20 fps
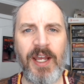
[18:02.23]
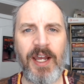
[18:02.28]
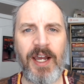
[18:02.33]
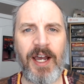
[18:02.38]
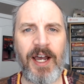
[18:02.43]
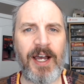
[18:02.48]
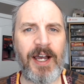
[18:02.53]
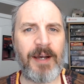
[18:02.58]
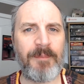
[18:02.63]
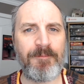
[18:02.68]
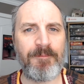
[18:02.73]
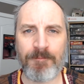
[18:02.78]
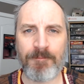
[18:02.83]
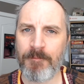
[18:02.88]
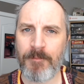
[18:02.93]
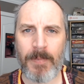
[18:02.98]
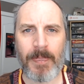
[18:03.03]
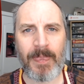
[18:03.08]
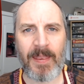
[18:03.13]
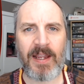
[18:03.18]

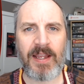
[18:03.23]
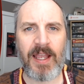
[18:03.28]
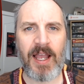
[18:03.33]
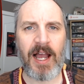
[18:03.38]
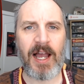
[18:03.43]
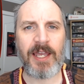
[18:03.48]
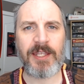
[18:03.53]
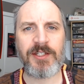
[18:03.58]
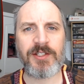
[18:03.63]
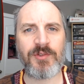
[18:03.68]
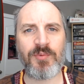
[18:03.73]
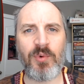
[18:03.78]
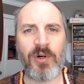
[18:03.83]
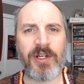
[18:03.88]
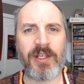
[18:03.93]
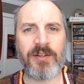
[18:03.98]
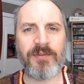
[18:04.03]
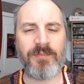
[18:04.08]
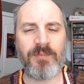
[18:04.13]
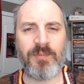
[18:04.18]
I just
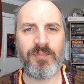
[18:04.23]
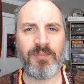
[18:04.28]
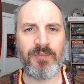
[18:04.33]
want to